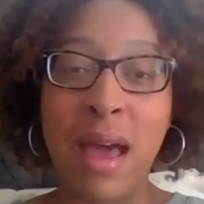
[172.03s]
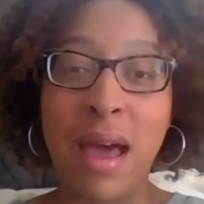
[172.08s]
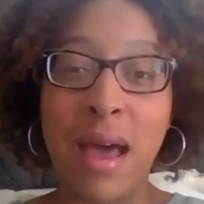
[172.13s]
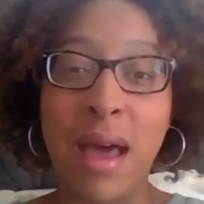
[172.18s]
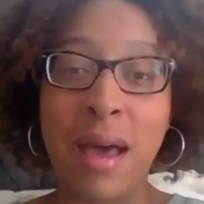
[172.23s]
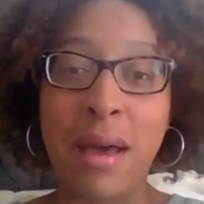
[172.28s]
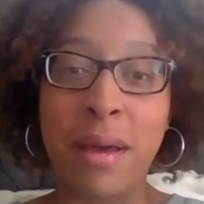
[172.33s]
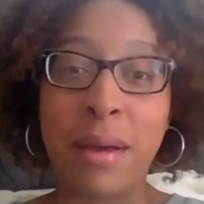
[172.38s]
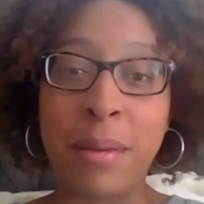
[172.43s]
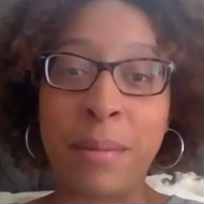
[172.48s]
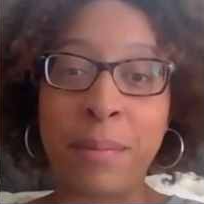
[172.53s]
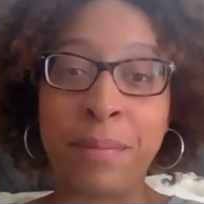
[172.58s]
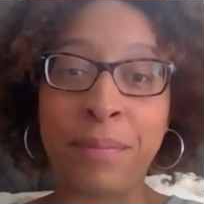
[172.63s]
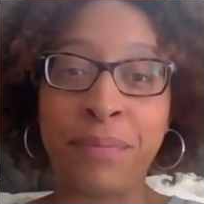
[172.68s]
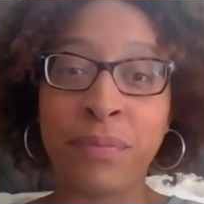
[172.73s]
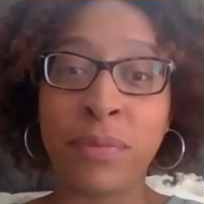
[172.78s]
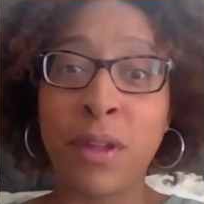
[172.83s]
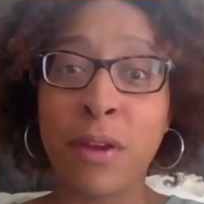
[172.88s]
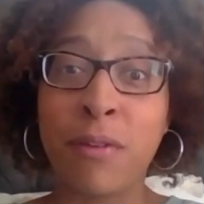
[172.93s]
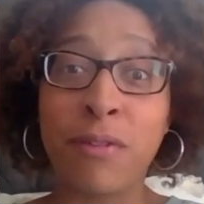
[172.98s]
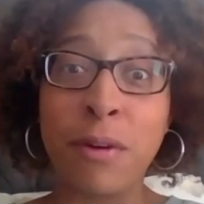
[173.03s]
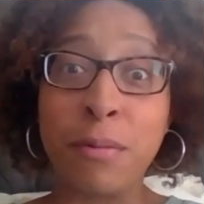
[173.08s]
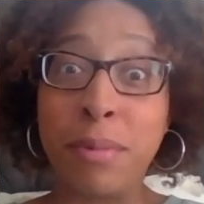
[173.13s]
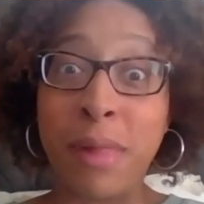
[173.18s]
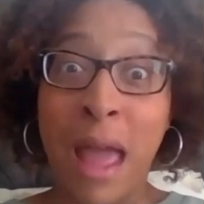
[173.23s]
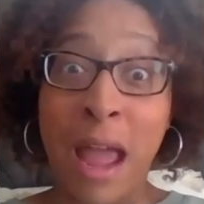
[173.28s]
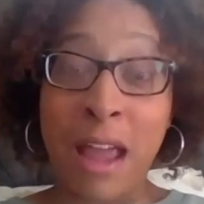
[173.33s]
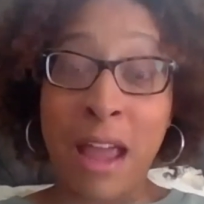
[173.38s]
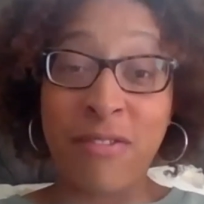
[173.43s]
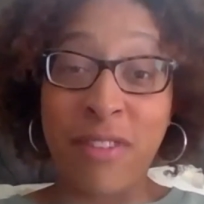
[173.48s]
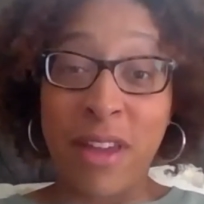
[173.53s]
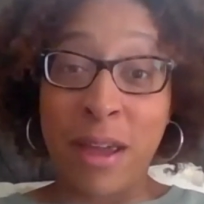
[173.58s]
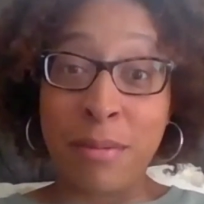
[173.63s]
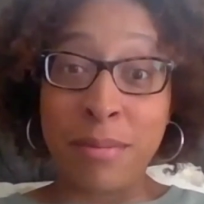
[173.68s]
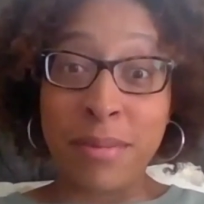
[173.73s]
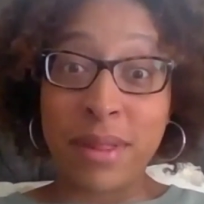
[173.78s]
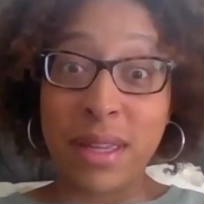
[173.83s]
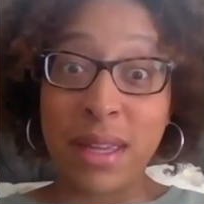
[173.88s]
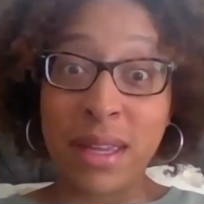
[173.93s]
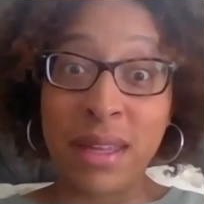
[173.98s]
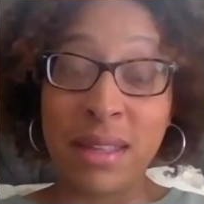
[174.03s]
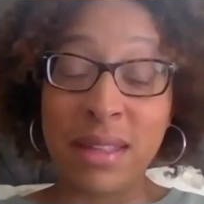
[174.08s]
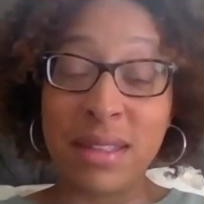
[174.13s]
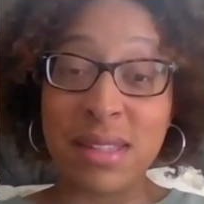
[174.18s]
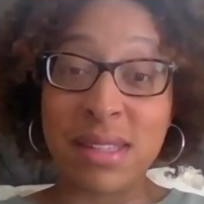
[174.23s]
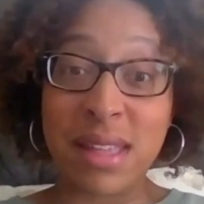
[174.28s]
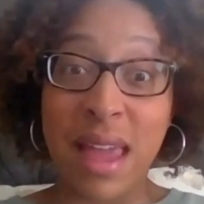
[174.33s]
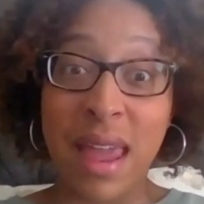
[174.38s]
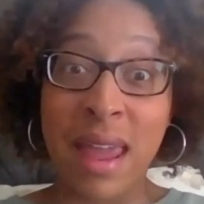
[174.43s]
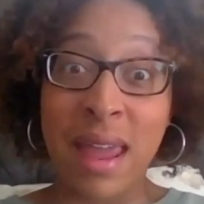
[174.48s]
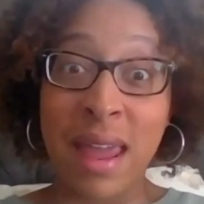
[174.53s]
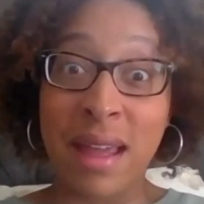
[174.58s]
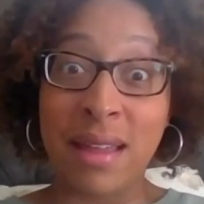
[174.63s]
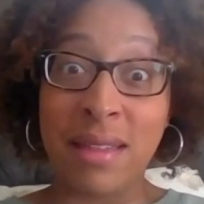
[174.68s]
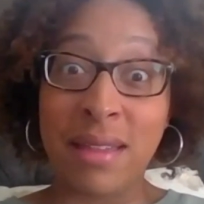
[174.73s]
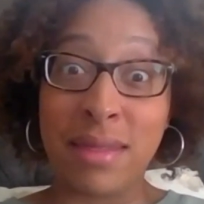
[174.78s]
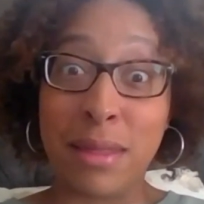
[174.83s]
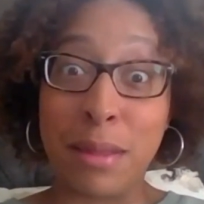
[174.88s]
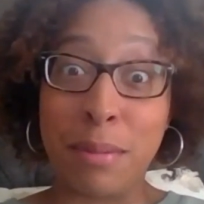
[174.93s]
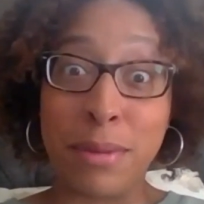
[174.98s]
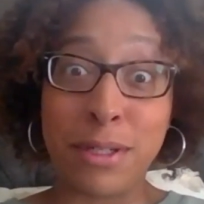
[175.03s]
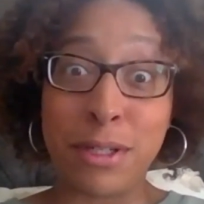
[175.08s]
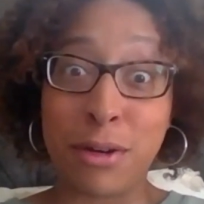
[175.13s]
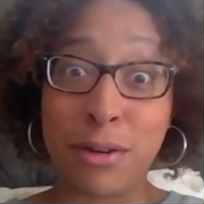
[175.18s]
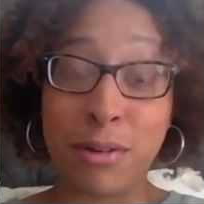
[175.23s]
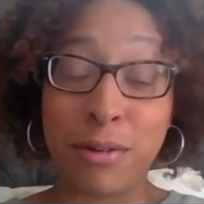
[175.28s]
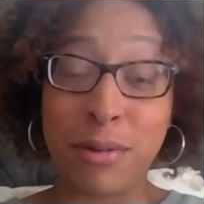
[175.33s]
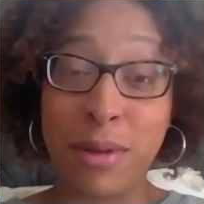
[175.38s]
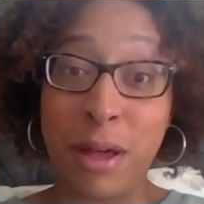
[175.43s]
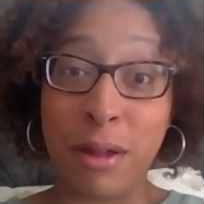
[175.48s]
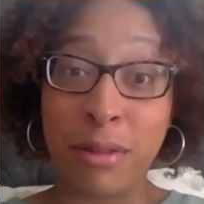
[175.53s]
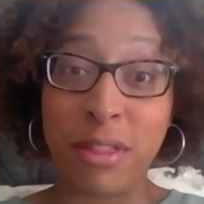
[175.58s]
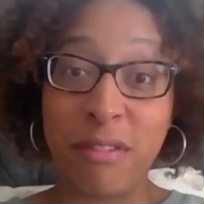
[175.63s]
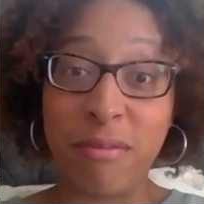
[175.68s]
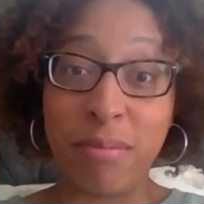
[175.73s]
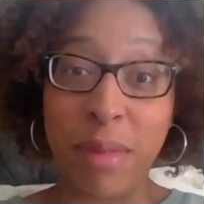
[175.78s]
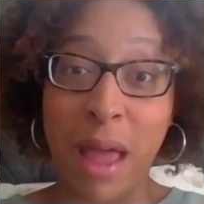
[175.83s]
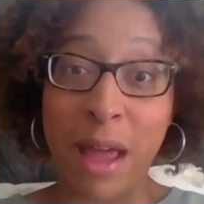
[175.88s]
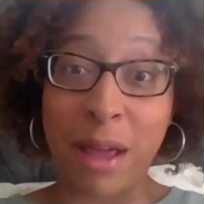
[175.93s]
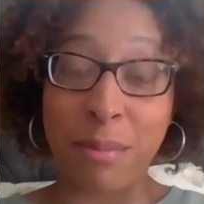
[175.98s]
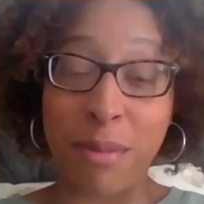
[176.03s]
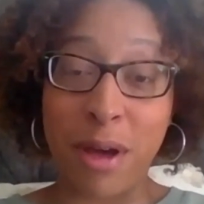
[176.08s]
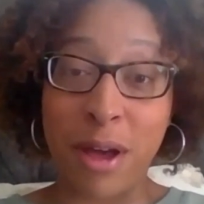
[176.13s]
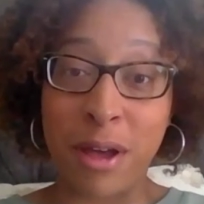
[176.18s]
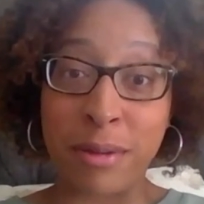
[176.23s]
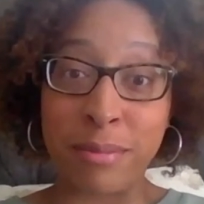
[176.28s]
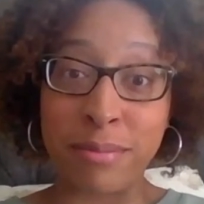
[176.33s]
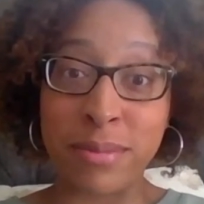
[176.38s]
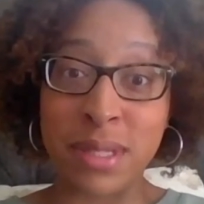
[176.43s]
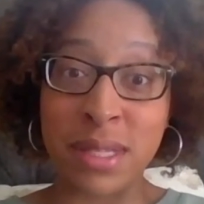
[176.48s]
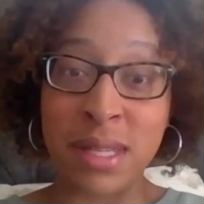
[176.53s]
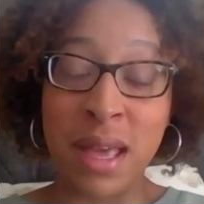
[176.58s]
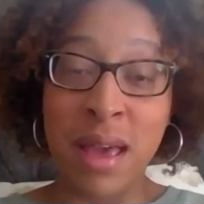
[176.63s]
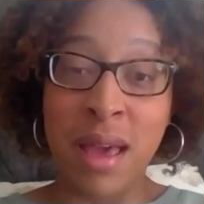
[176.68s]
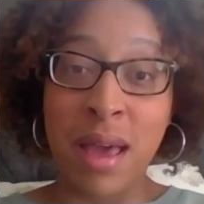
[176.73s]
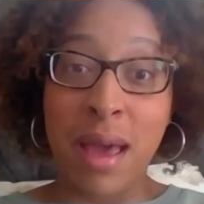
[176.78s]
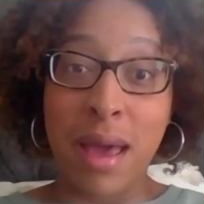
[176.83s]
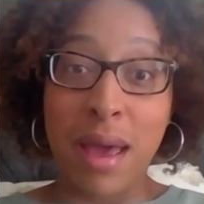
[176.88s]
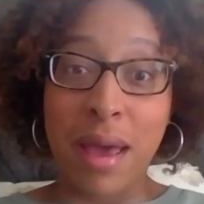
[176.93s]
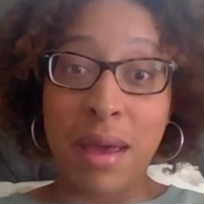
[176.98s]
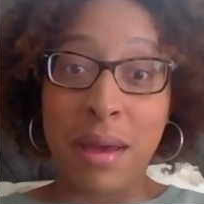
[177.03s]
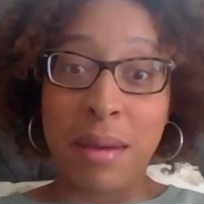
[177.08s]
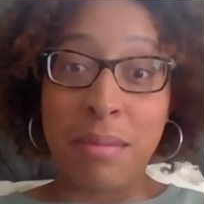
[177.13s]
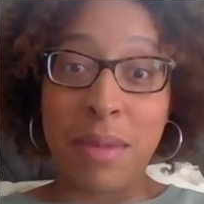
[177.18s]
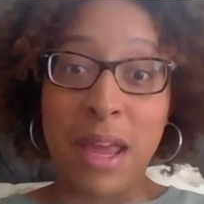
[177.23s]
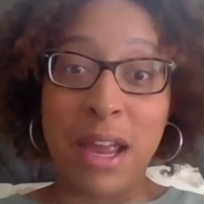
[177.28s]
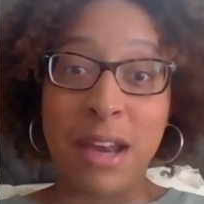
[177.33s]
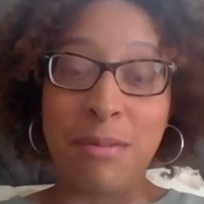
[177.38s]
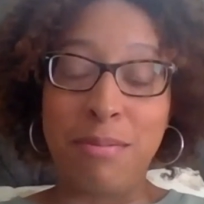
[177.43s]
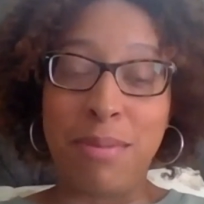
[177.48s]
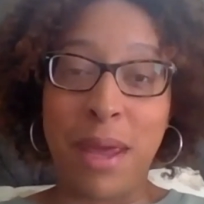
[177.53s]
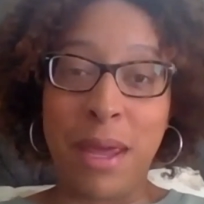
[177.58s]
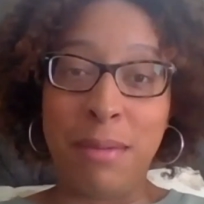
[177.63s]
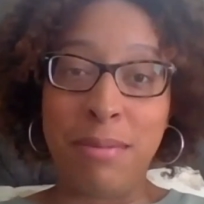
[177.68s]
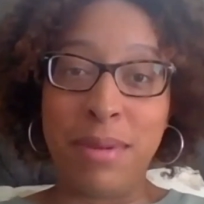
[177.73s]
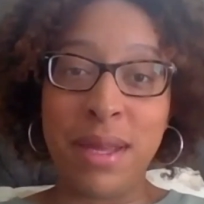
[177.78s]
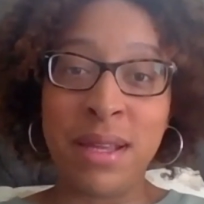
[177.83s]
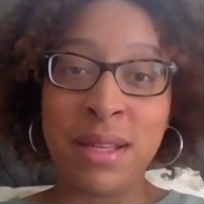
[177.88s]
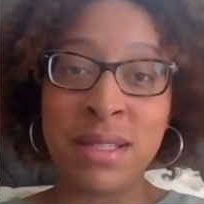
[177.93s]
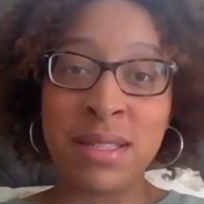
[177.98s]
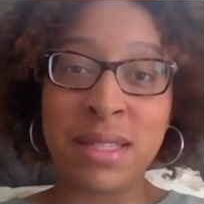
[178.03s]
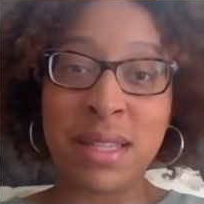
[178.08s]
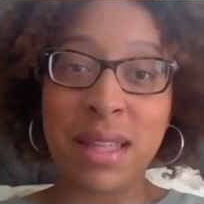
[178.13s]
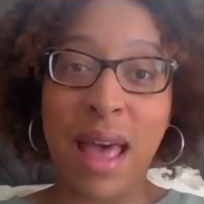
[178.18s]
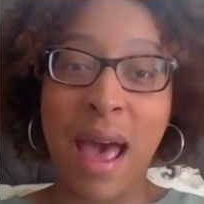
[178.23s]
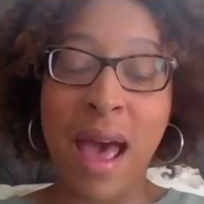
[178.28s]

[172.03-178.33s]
for Black families and the maternal health of Black moms and babies.